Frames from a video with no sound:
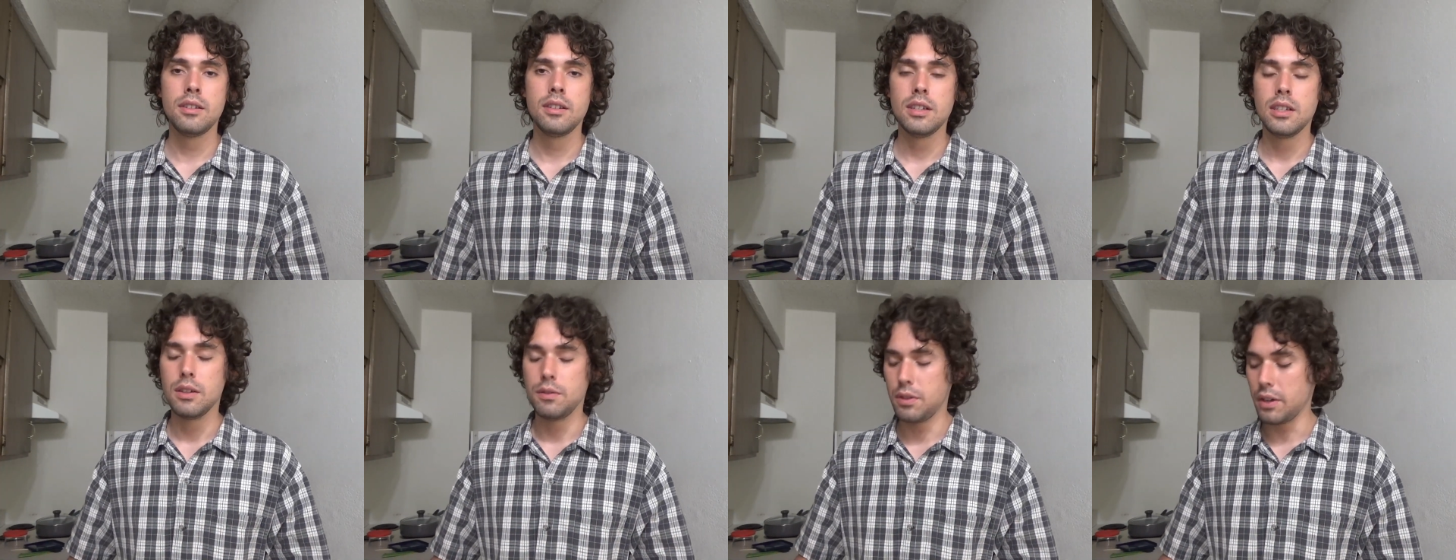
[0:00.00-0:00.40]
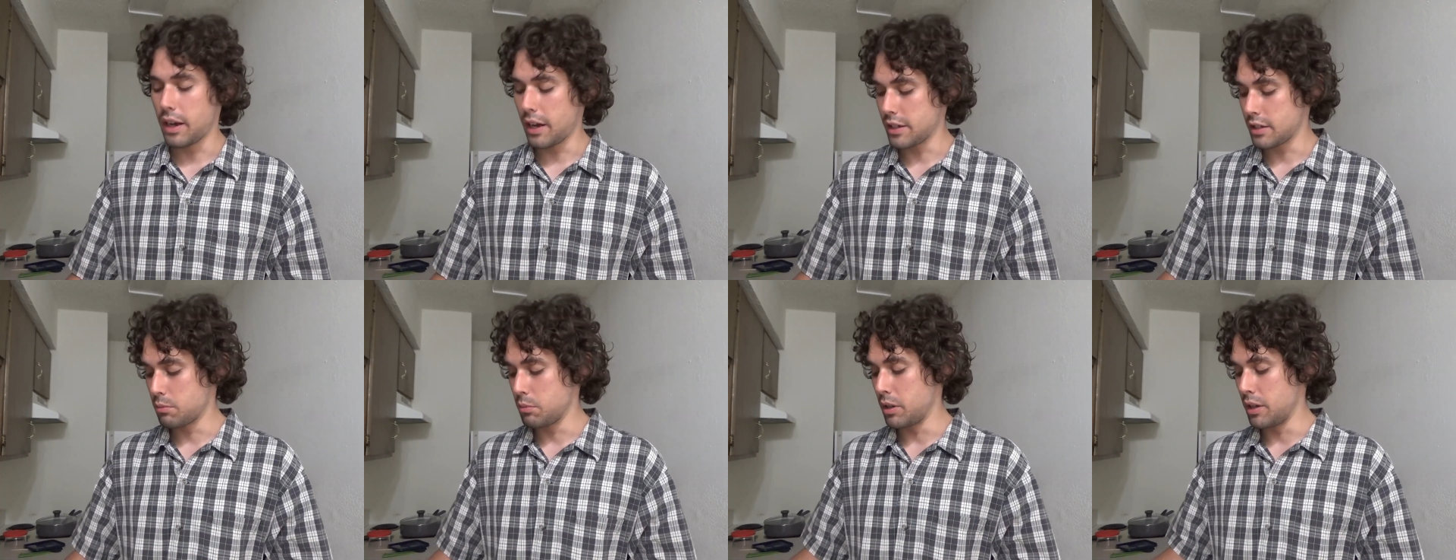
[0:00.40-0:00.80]
if you
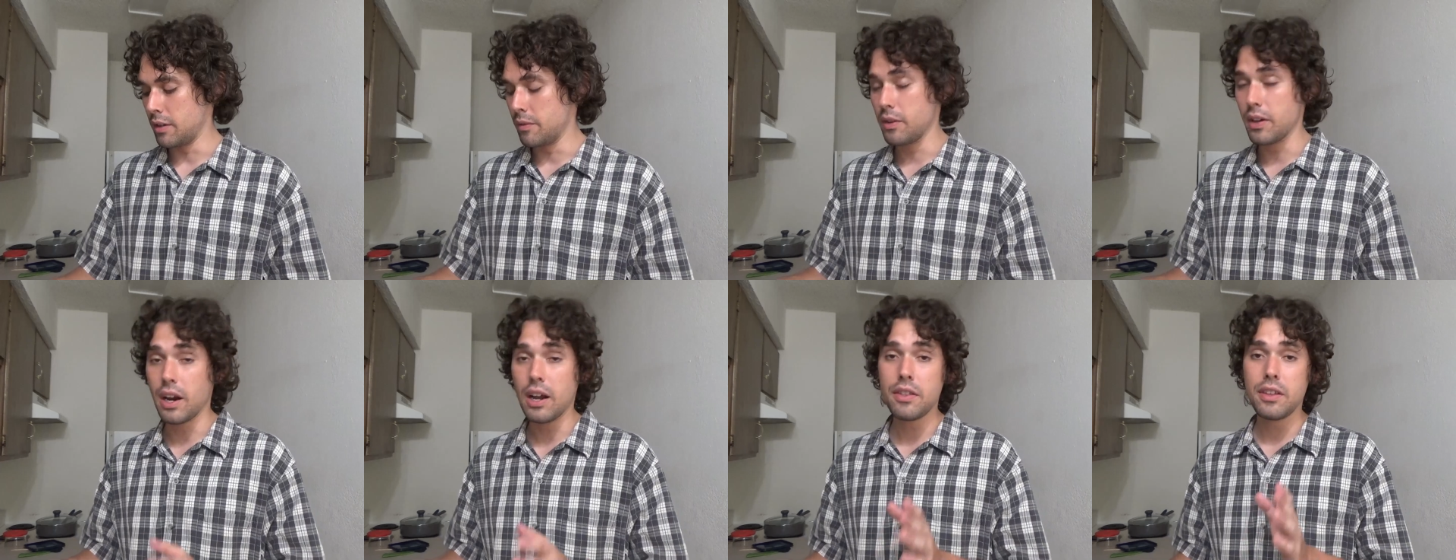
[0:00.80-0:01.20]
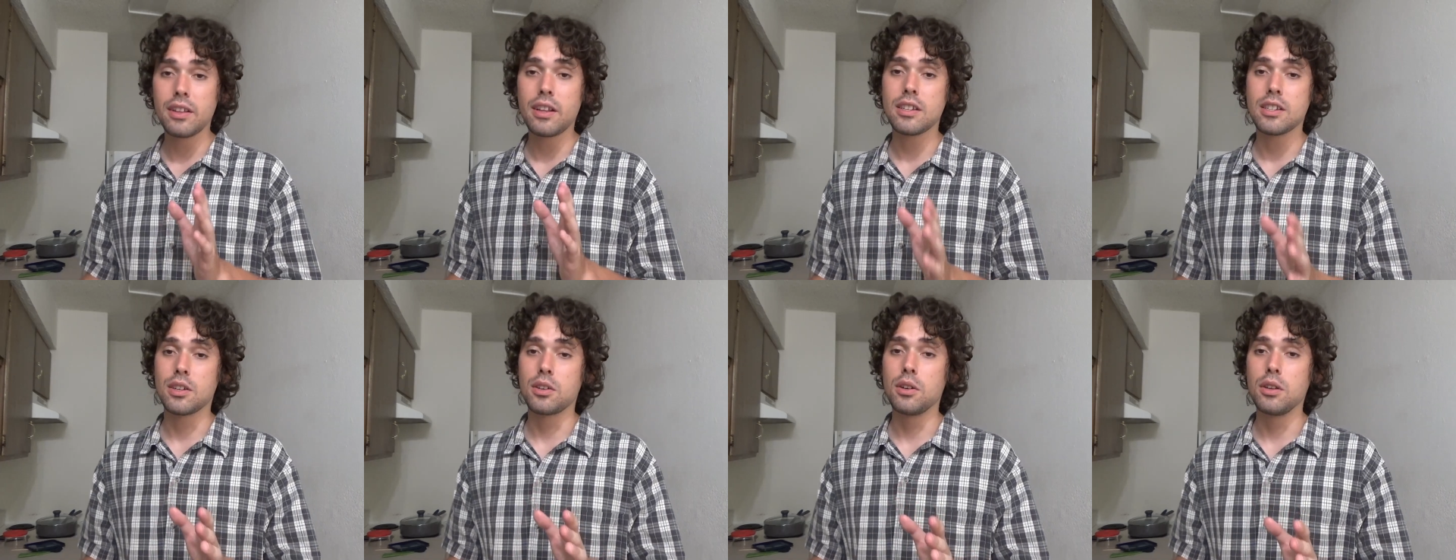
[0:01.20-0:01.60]
ask me. And I think
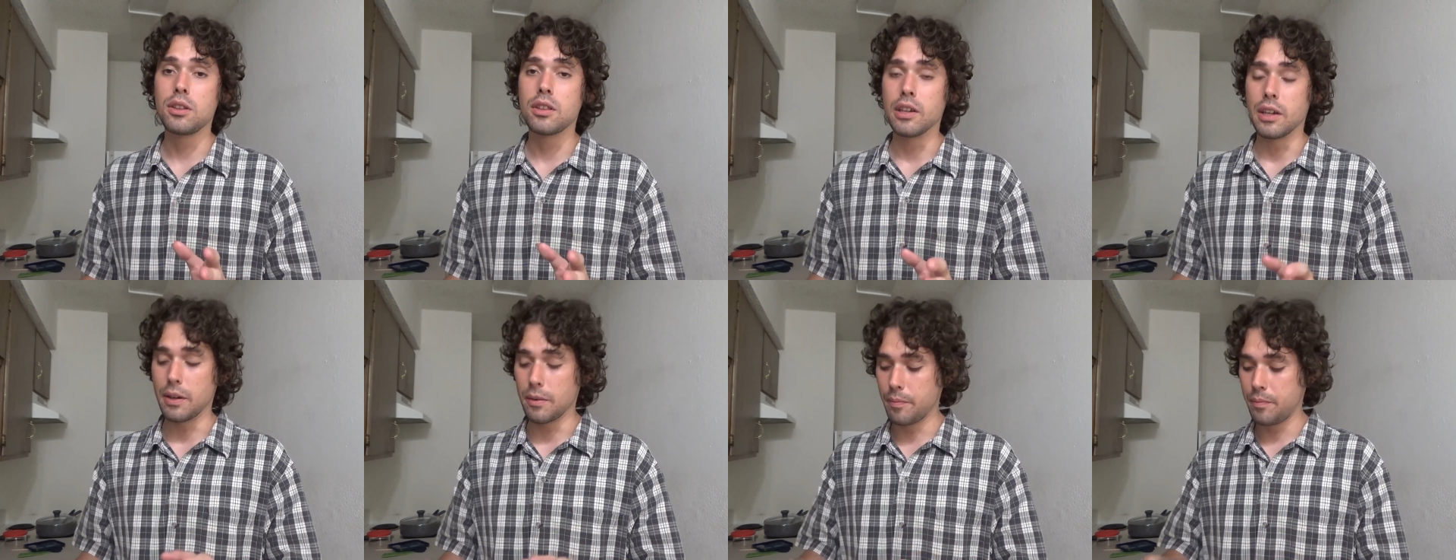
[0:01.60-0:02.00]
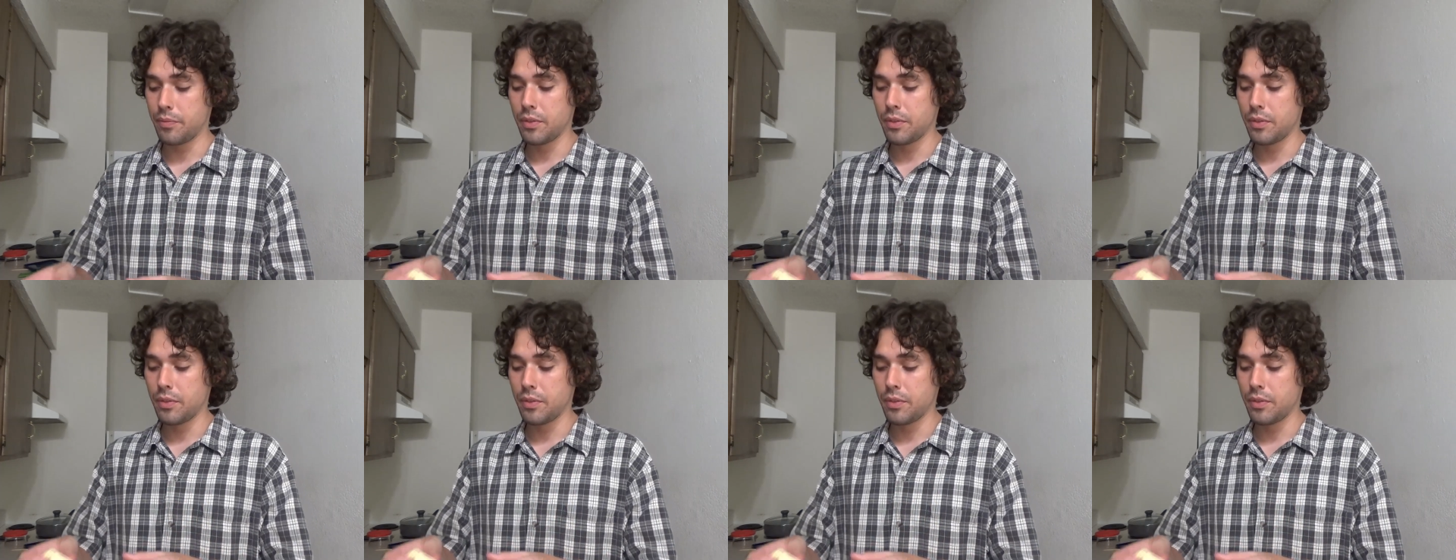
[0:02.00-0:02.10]
that's a good thing.